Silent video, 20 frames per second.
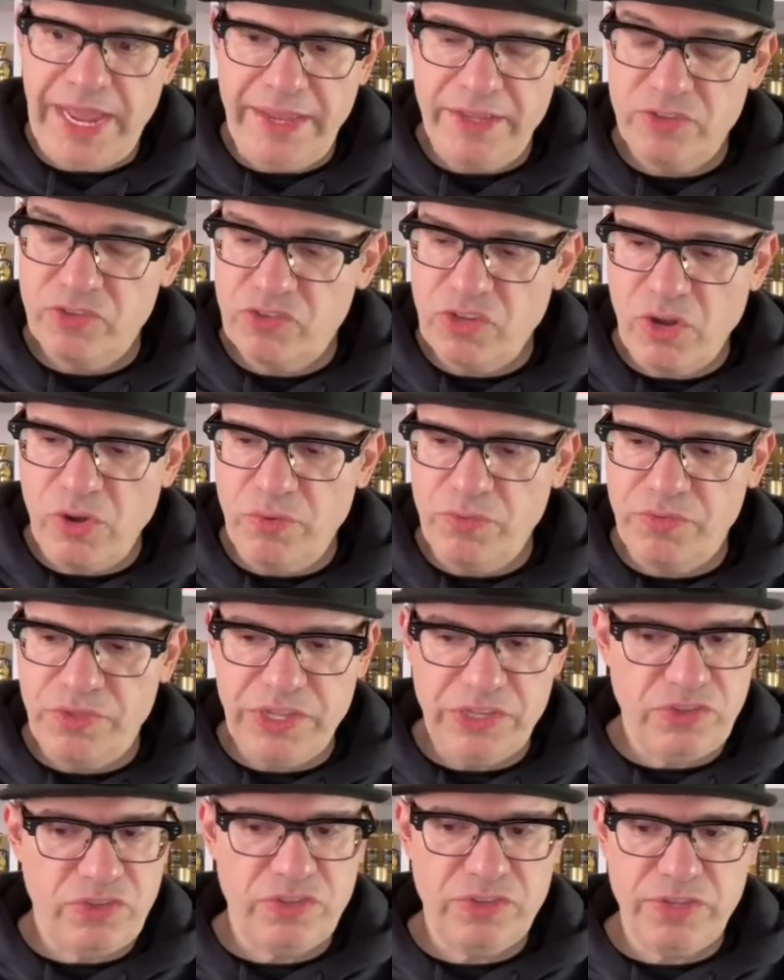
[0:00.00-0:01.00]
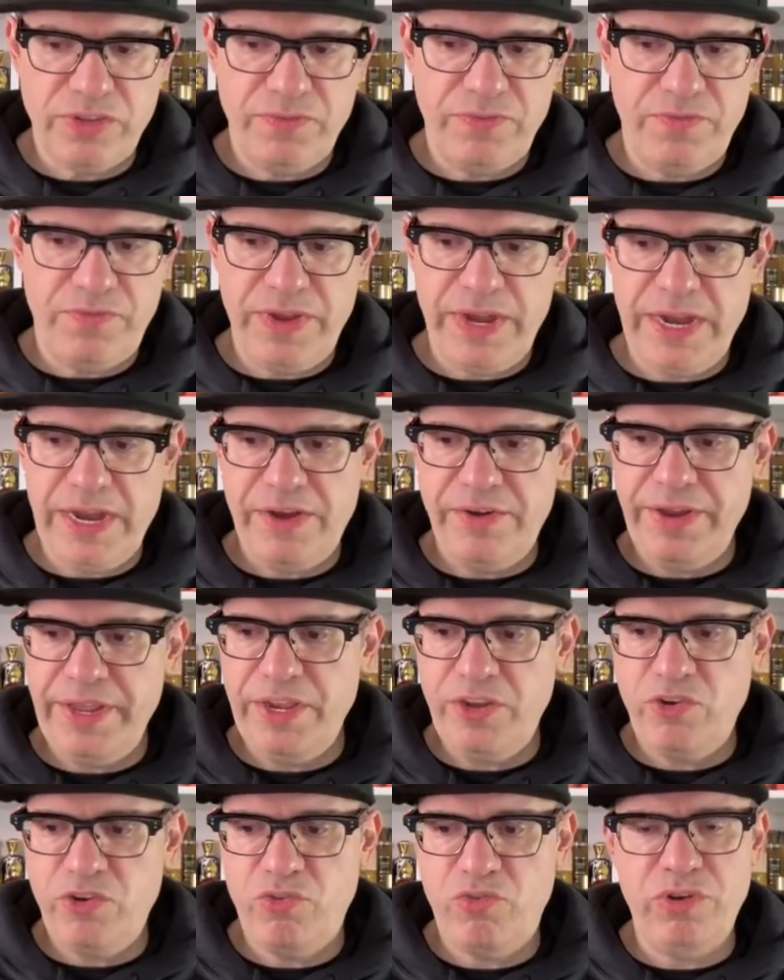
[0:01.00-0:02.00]
Okay, so this is a
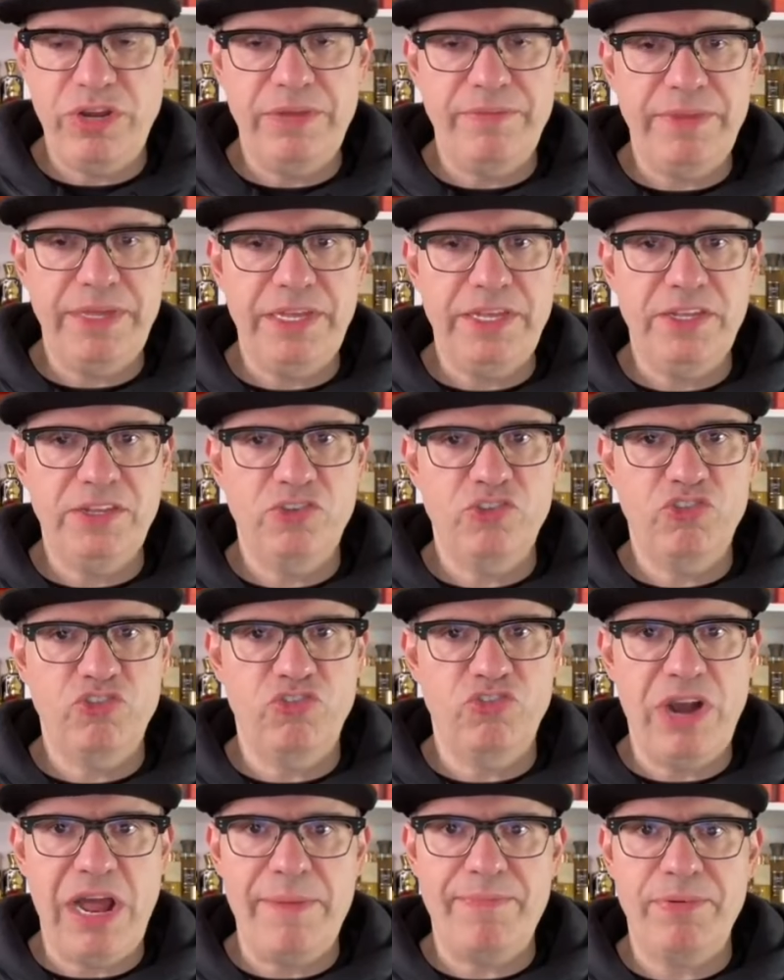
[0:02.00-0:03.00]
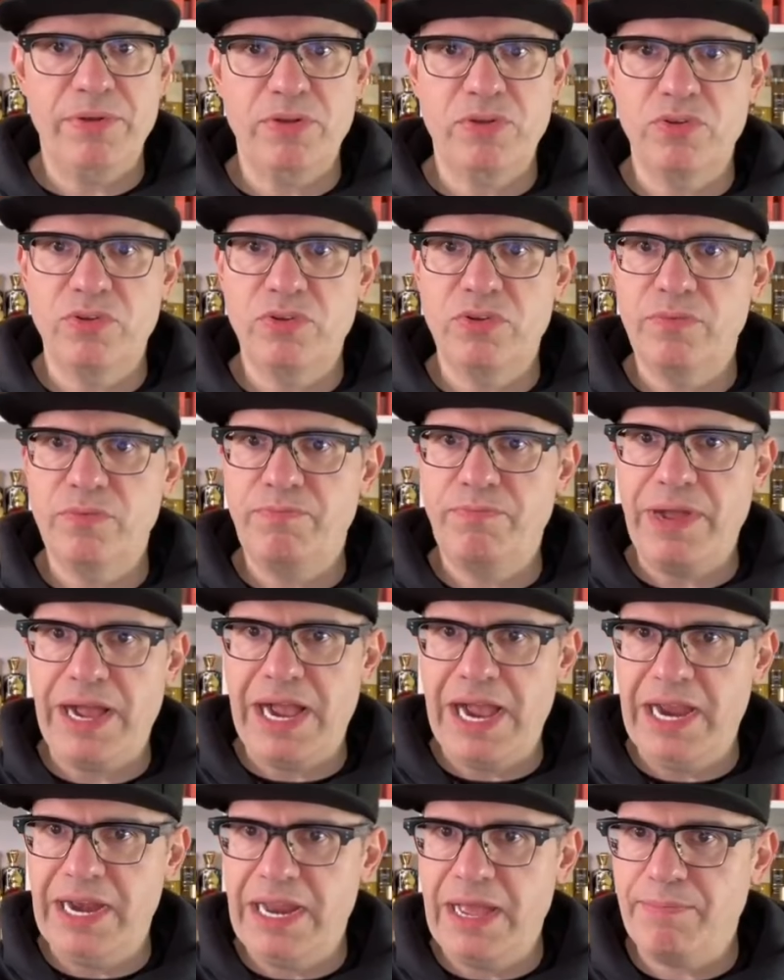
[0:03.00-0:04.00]
very creamy, tropical
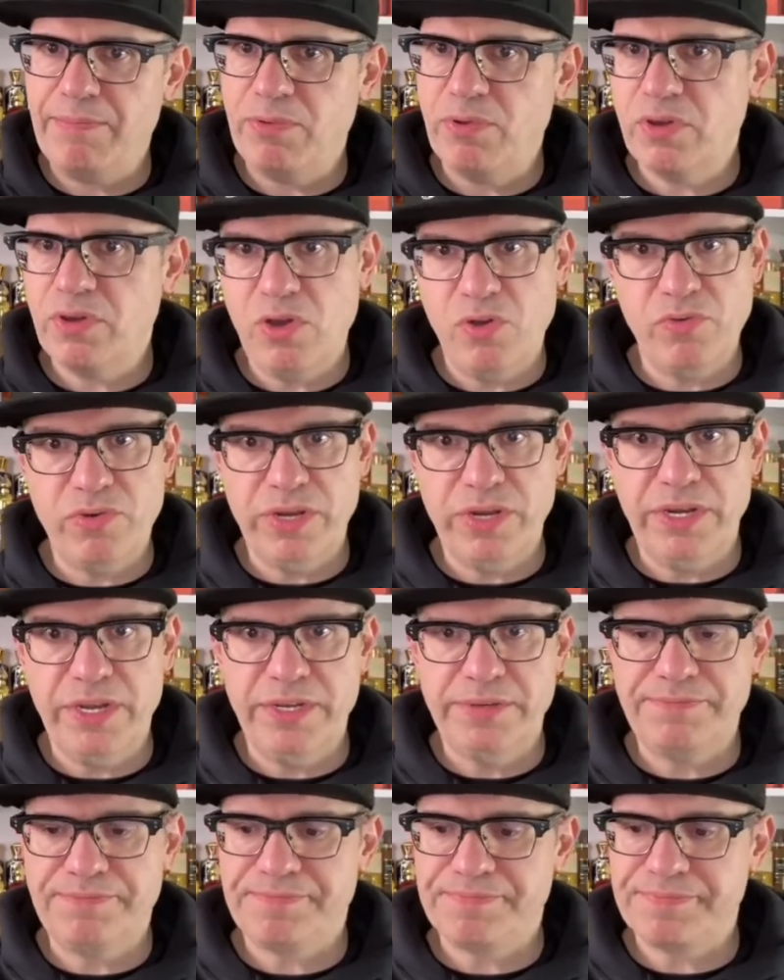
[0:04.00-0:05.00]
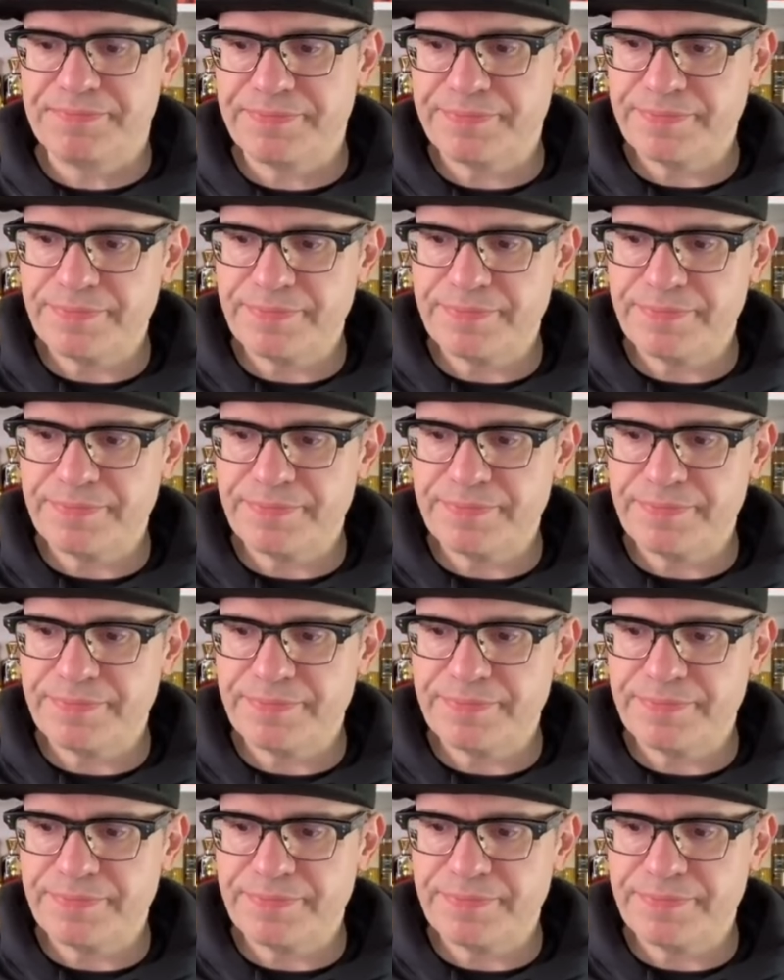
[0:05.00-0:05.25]
pineapple coconut.